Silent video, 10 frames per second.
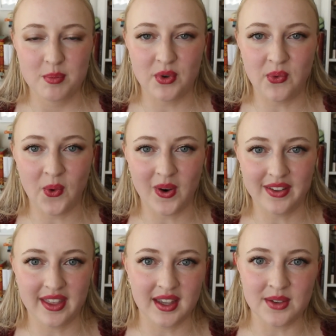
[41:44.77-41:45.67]

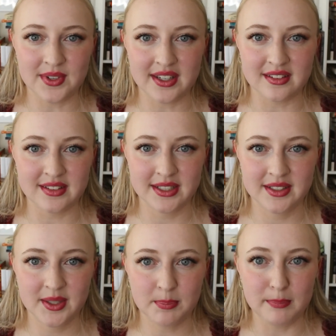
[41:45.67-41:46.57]
before they even
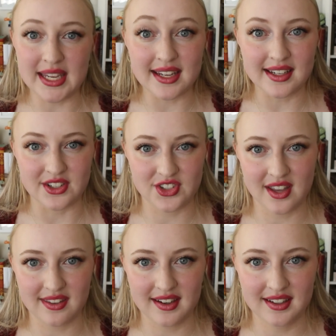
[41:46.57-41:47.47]
meet each
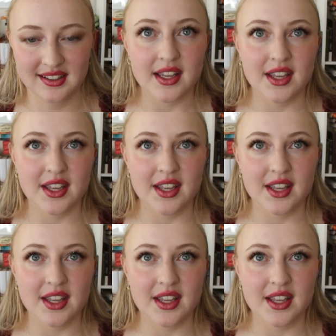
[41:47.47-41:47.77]
other.